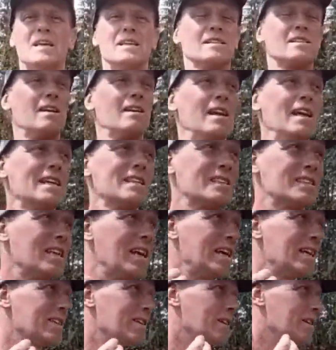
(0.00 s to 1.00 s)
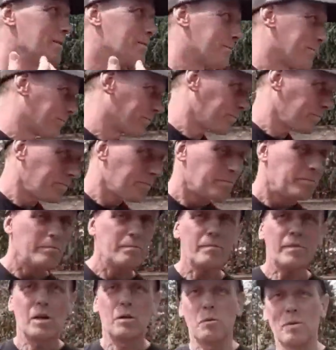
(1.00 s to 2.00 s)
So let's say that
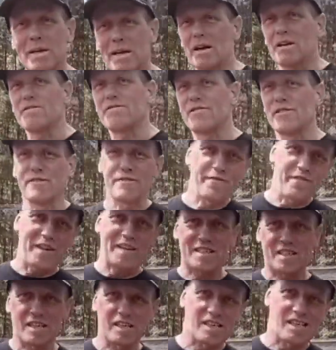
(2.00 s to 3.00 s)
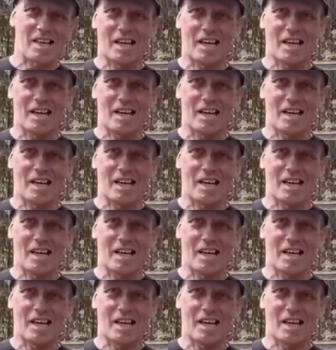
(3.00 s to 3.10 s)
we're going through pheasant